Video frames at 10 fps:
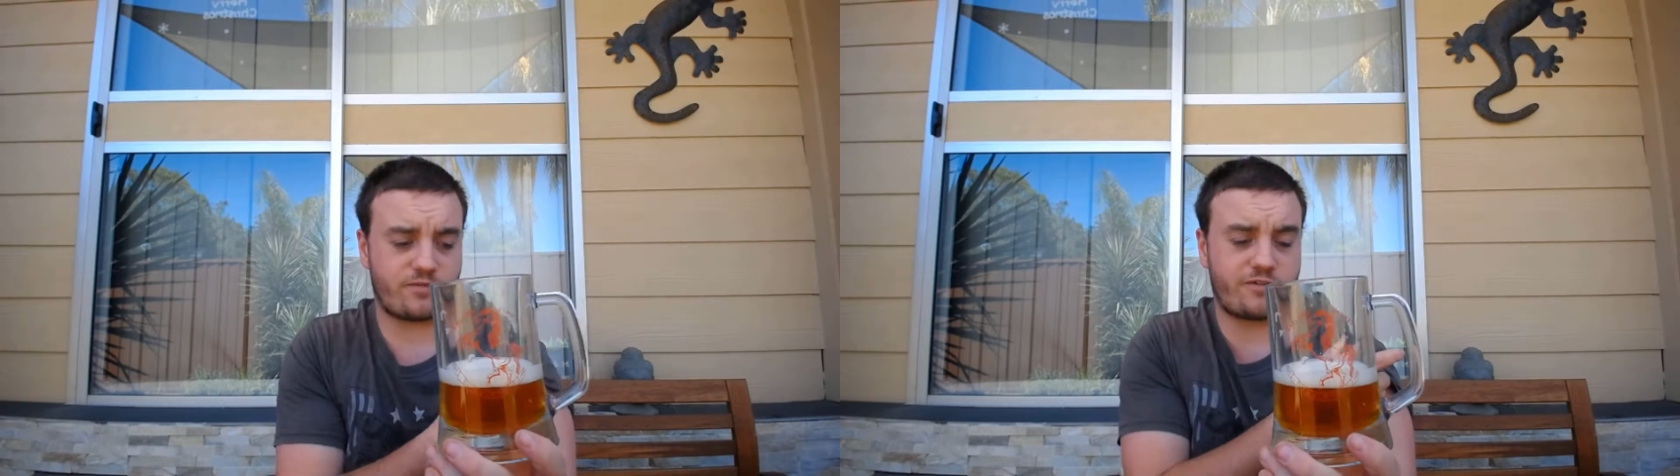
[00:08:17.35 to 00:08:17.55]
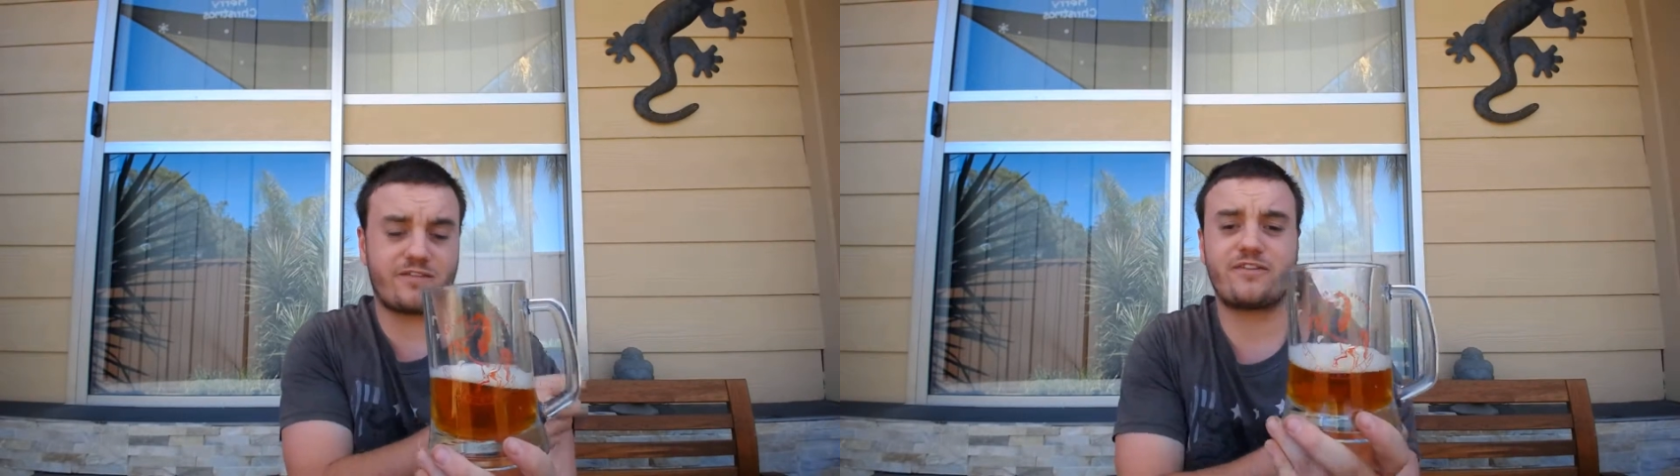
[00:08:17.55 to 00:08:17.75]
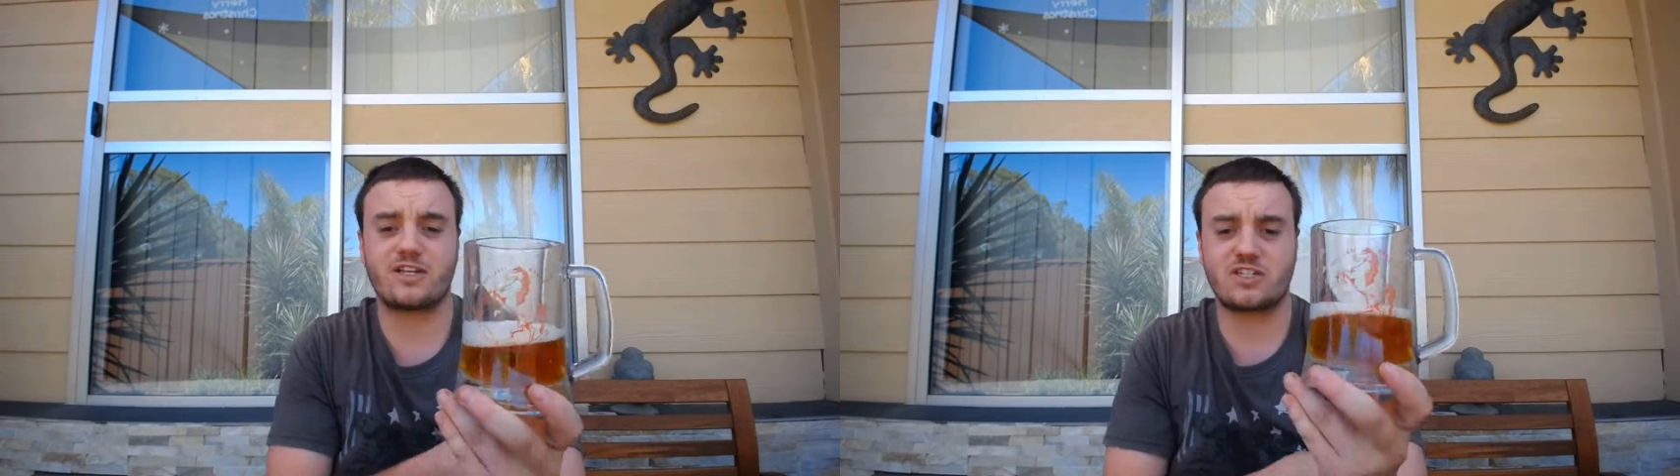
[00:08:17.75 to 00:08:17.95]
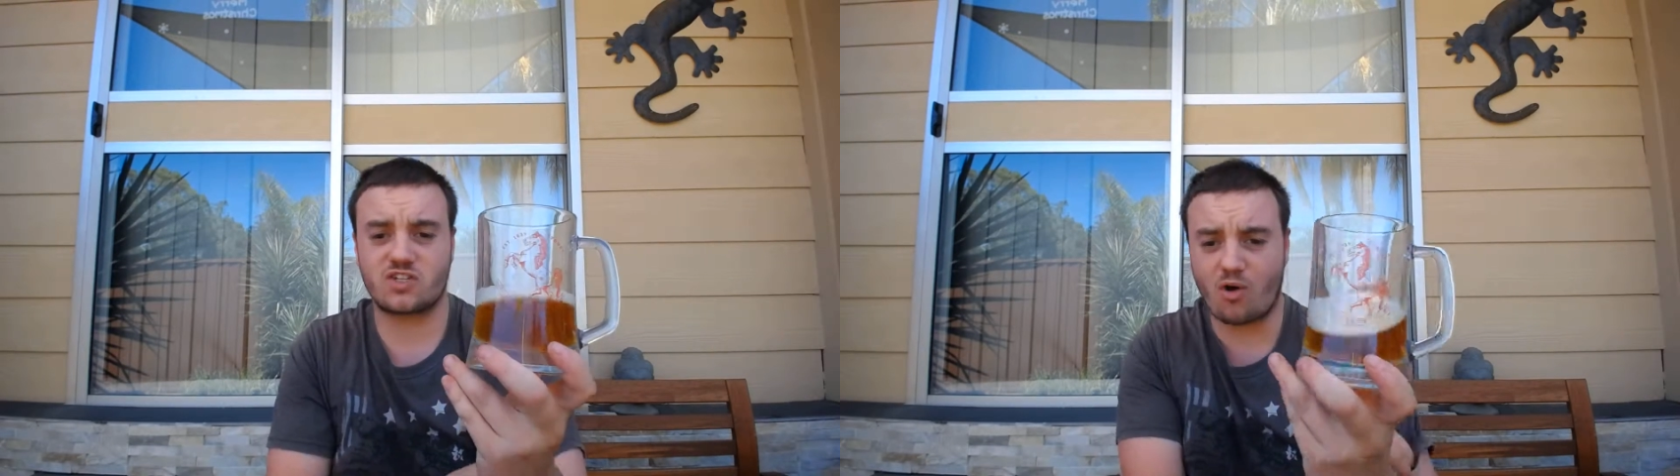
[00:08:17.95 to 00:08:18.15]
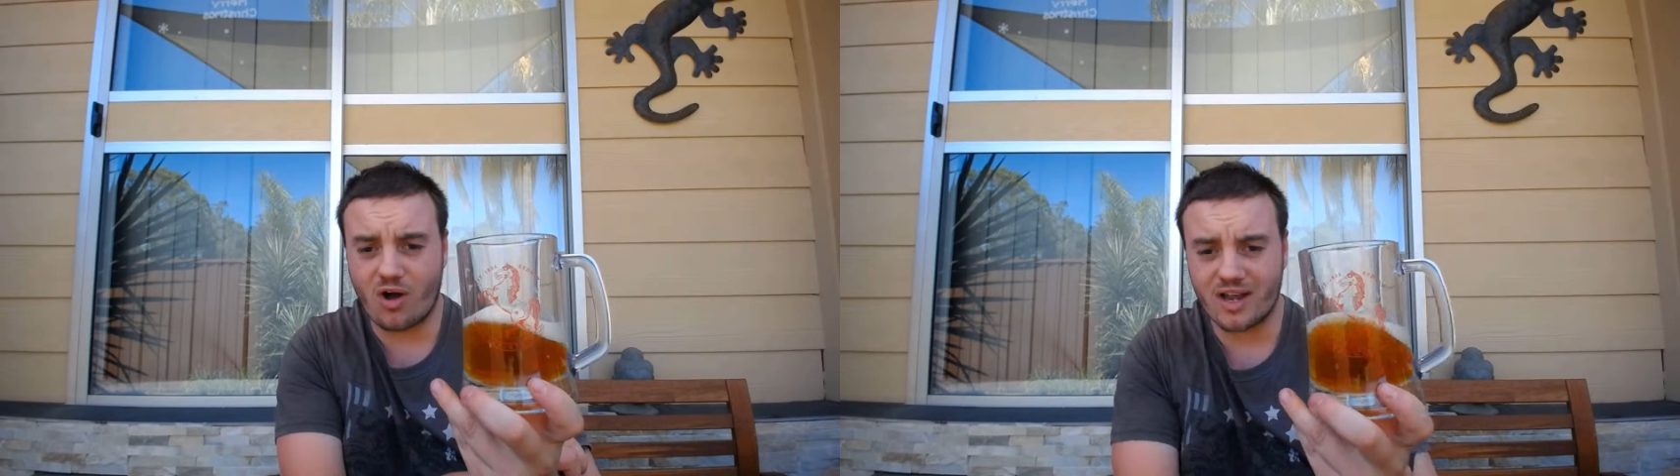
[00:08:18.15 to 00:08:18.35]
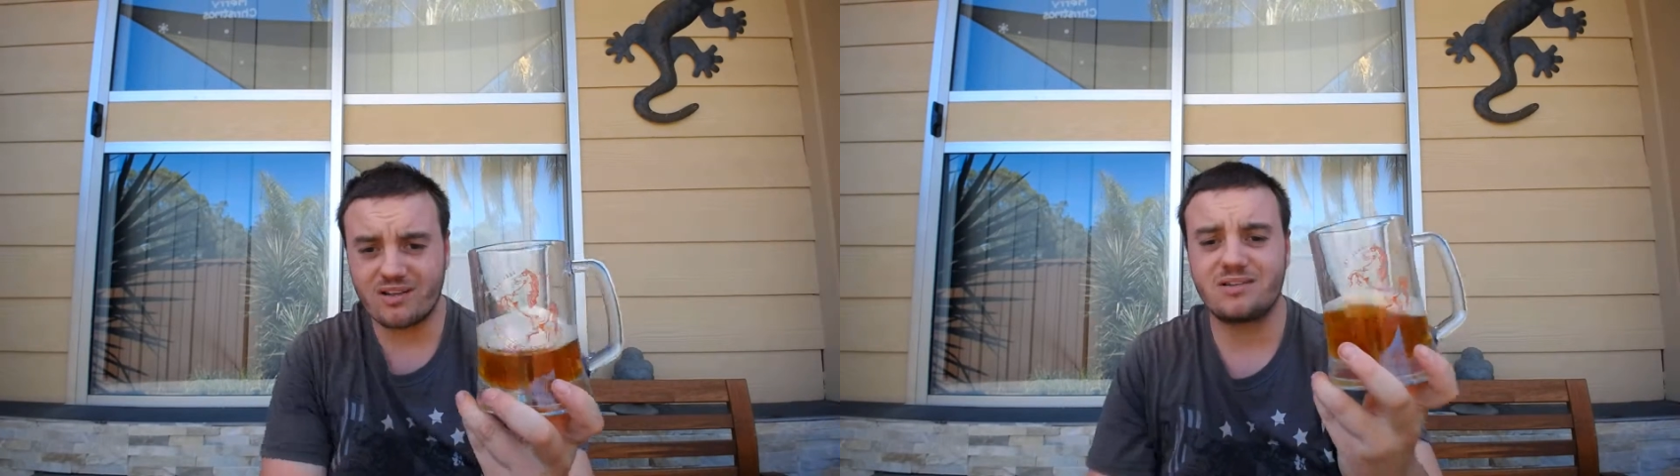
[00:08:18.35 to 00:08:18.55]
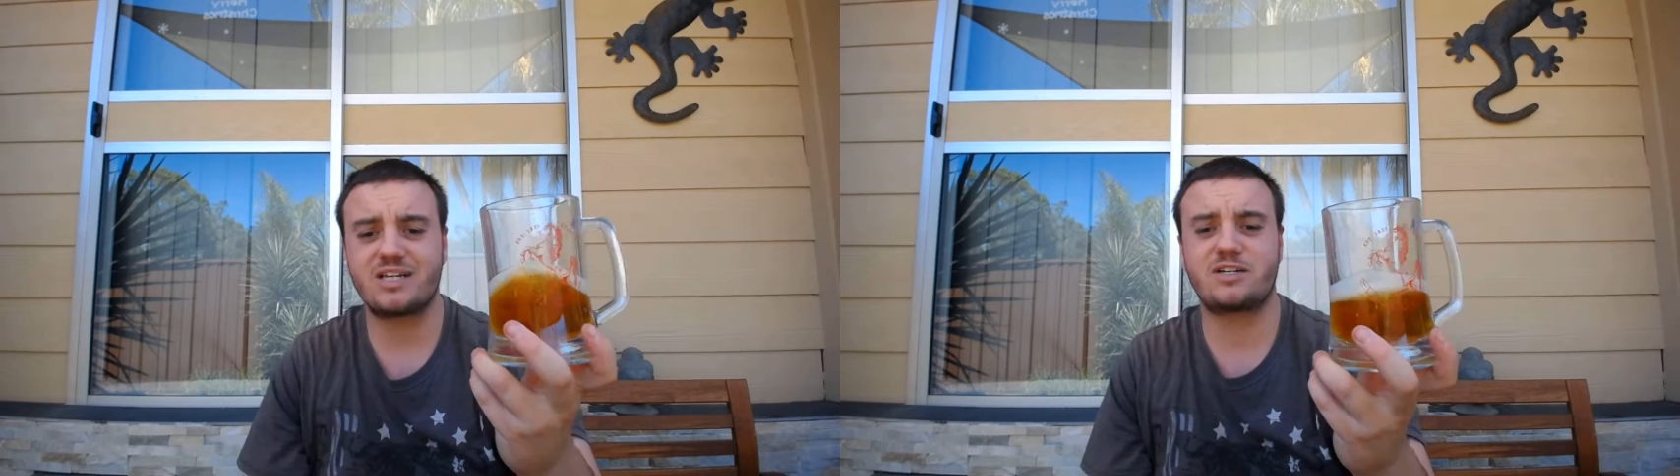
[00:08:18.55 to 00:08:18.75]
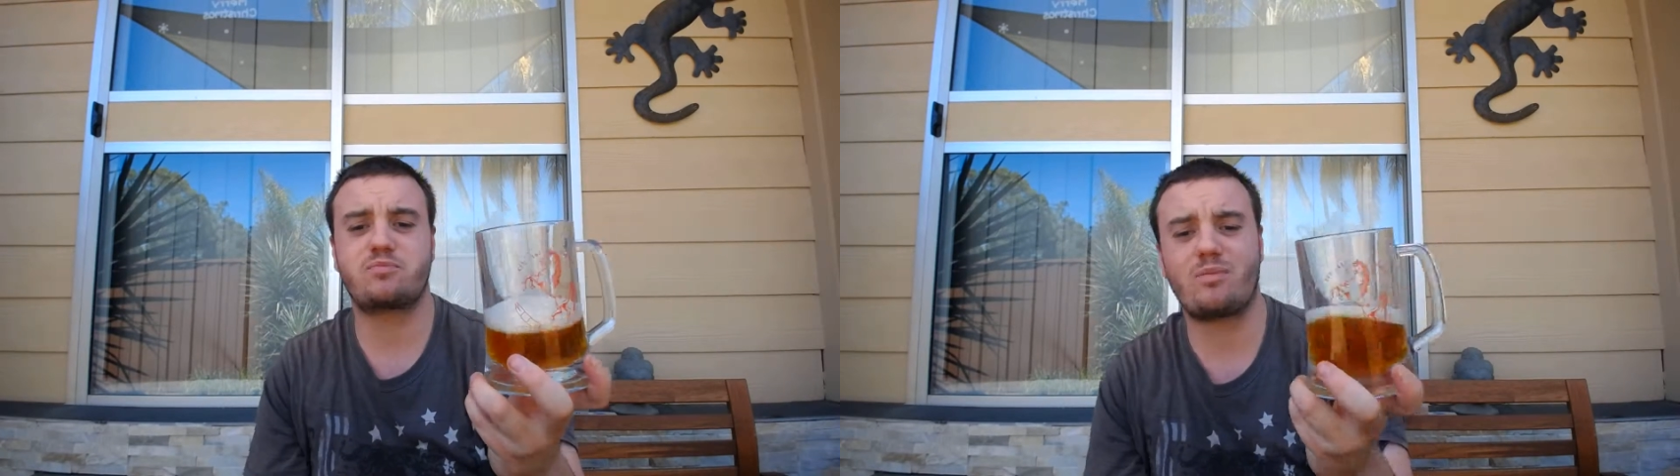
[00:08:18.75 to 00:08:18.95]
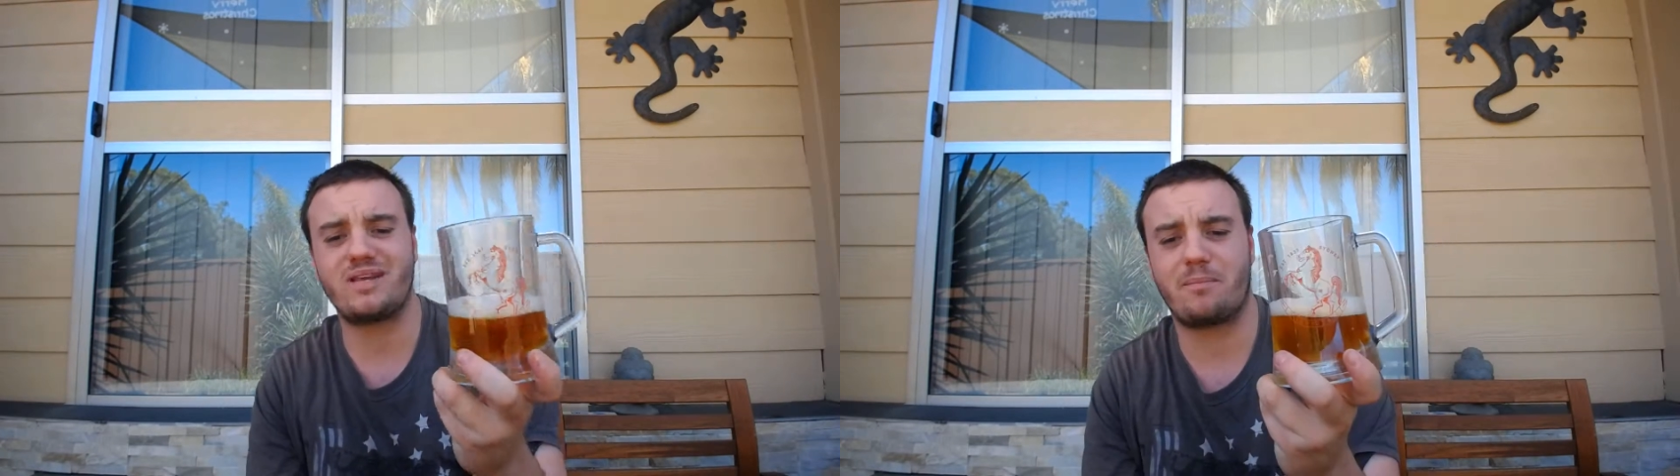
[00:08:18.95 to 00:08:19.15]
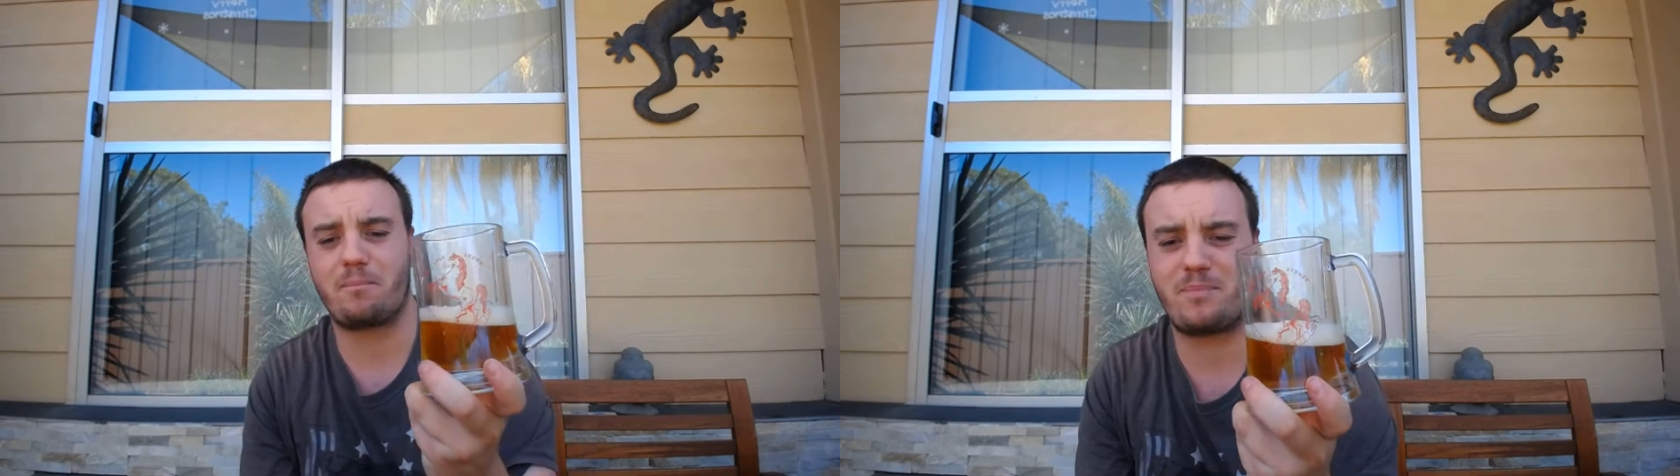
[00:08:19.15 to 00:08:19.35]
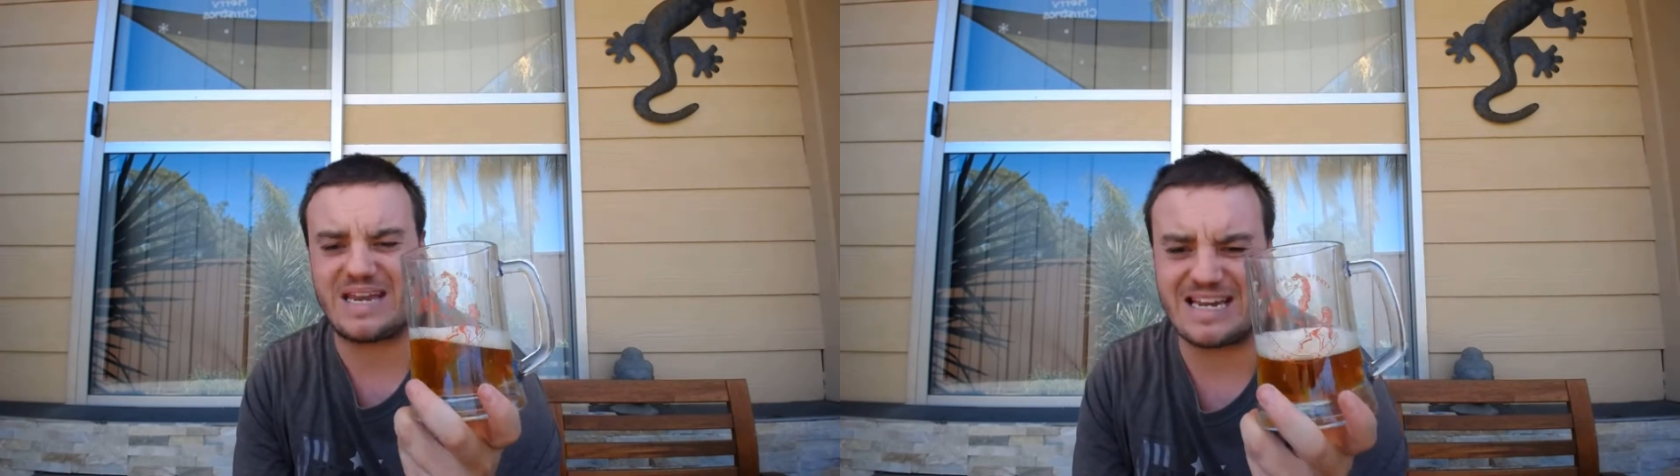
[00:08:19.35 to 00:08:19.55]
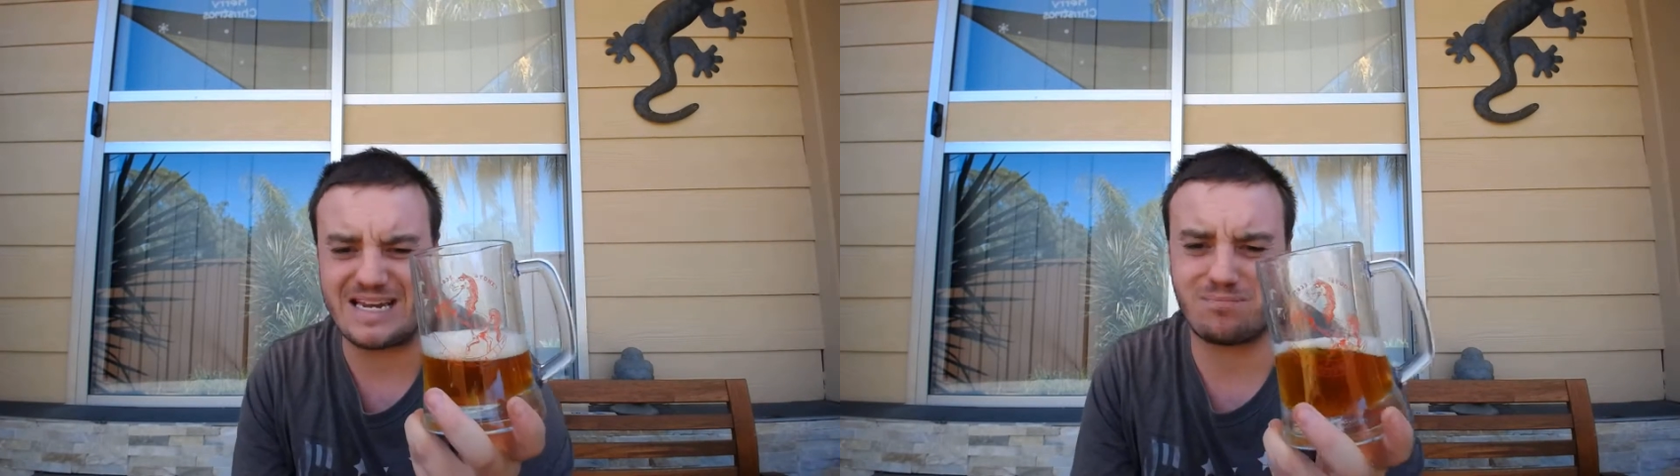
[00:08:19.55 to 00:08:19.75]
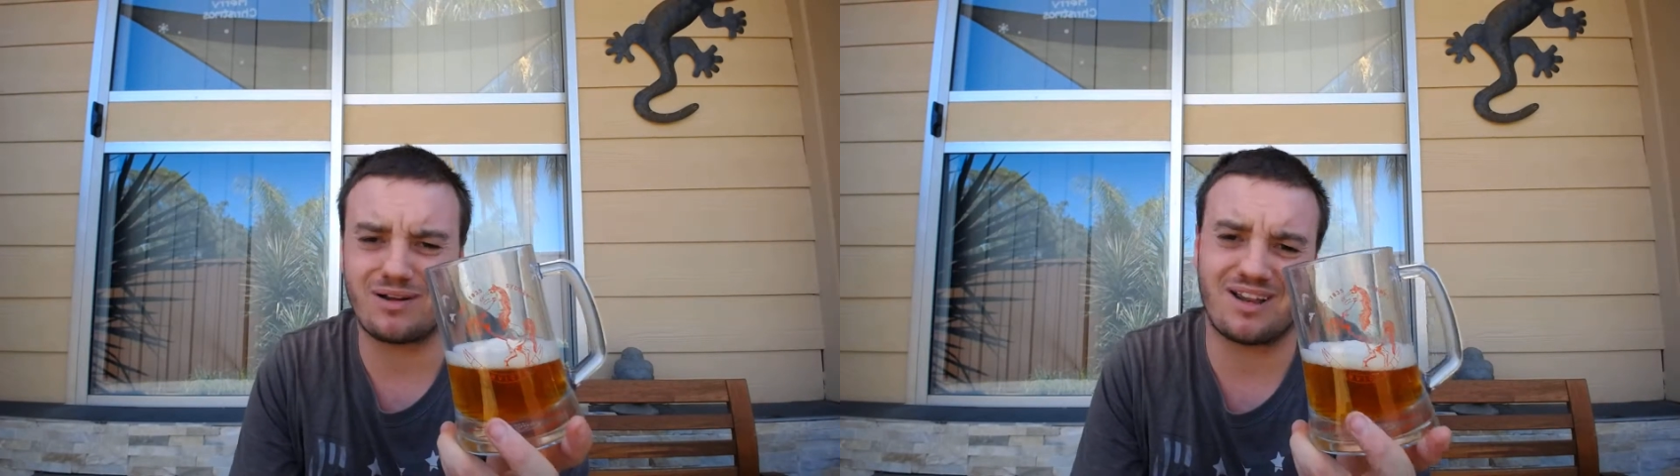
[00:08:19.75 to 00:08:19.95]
for the style, it's probably a B+,